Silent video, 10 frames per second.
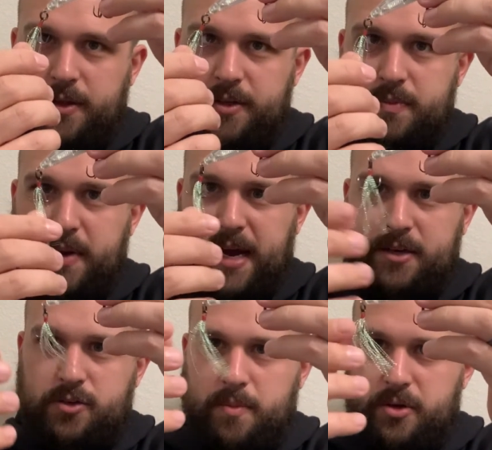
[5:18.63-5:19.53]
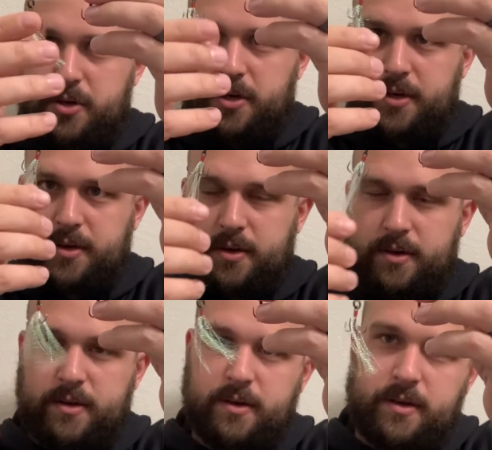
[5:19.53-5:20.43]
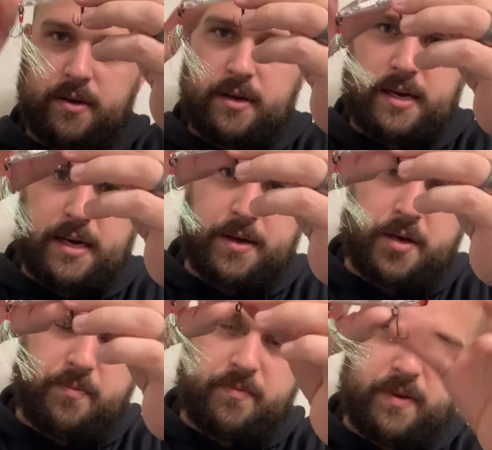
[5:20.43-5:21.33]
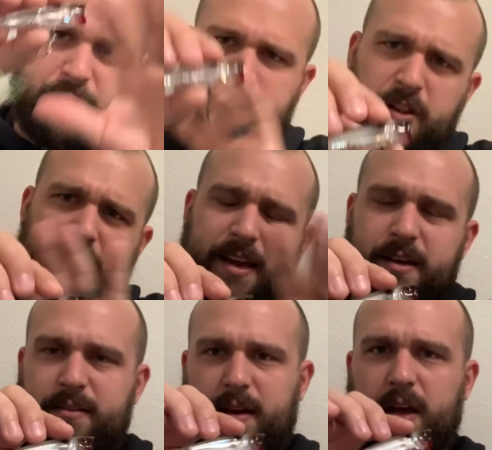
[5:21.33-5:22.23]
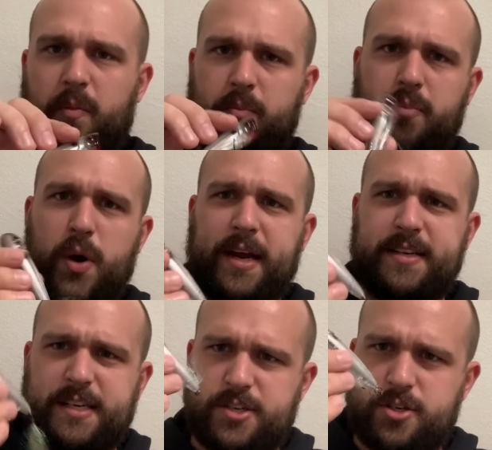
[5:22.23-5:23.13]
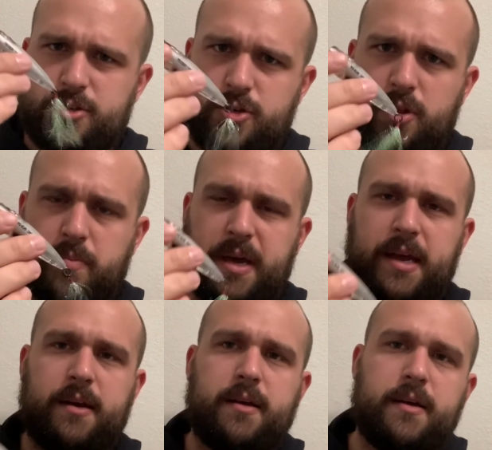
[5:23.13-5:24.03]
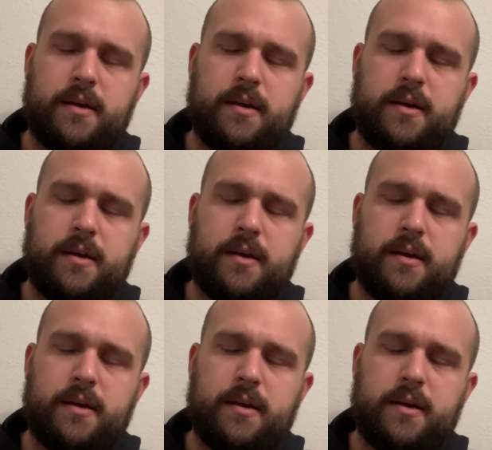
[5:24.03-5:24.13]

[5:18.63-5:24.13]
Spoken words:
this back treble hook. I felt like it helped bring attention to the bait